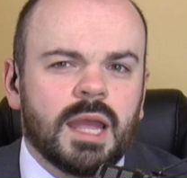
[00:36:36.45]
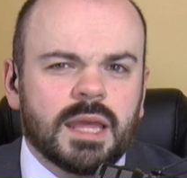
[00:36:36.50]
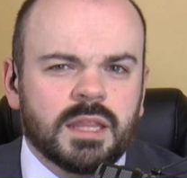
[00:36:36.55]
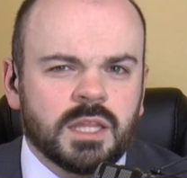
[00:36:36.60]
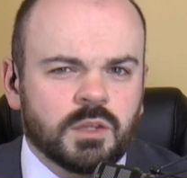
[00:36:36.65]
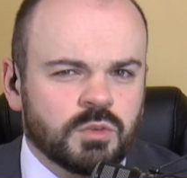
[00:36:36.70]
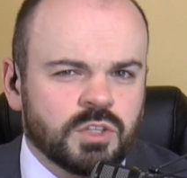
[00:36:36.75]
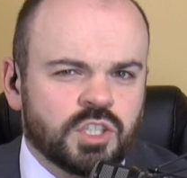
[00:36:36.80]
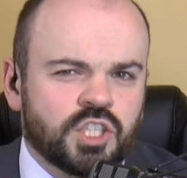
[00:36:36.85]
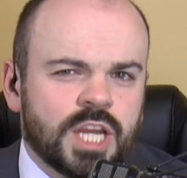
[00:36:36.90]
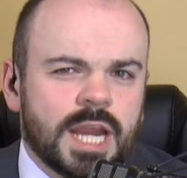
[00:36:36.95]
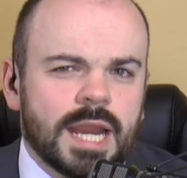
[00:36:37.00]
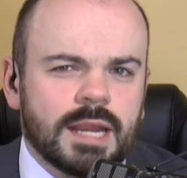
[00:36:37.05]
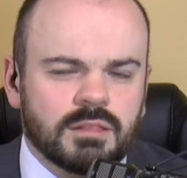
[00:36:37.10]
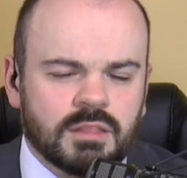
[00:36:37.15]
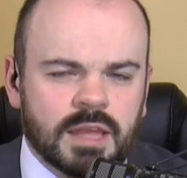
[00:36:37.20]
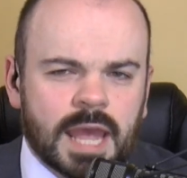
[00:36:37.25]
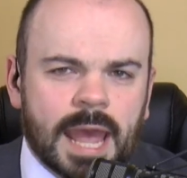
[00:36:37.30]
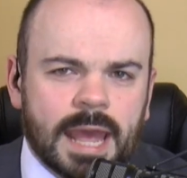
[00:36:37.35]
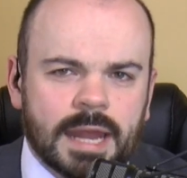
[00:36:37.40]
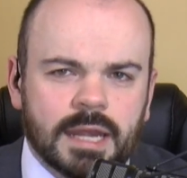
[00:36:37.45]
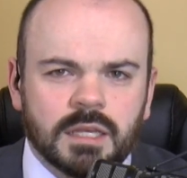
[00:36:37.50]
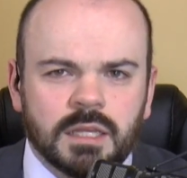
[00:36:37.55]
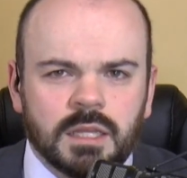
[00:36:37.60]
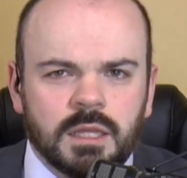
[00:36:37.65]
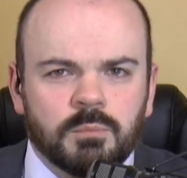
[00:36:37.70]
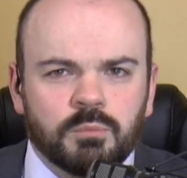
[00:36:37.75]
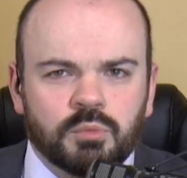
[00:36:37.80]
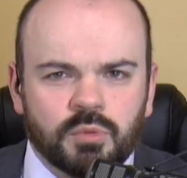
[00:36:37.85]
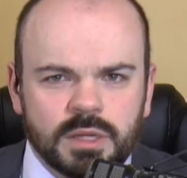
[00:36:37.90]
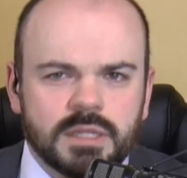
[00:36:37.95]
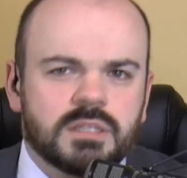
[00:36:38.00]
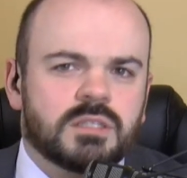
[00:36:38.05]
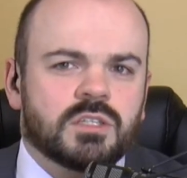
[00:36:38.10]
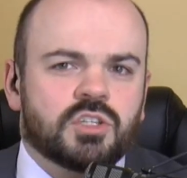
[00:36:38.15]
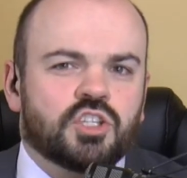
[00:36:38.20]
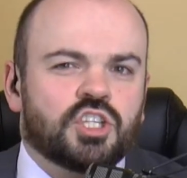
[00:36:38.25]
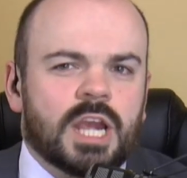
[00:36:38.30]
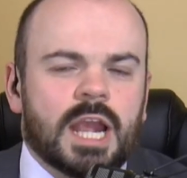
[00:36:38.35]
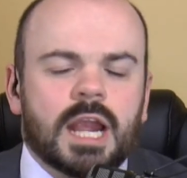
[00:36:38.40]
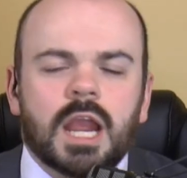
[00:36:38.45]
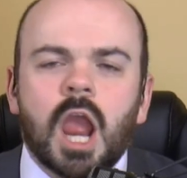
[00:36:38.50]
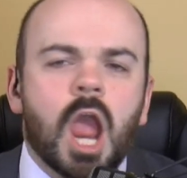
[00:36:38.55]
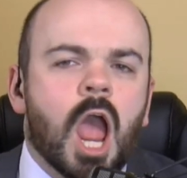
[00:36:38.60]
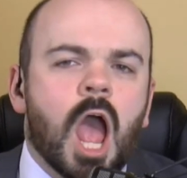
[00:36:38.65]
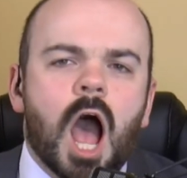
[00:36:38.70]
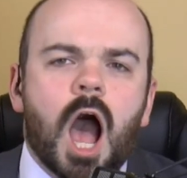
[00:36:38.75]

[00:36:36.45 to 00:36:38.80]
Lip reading: and they reject that, and they embrace The Shack,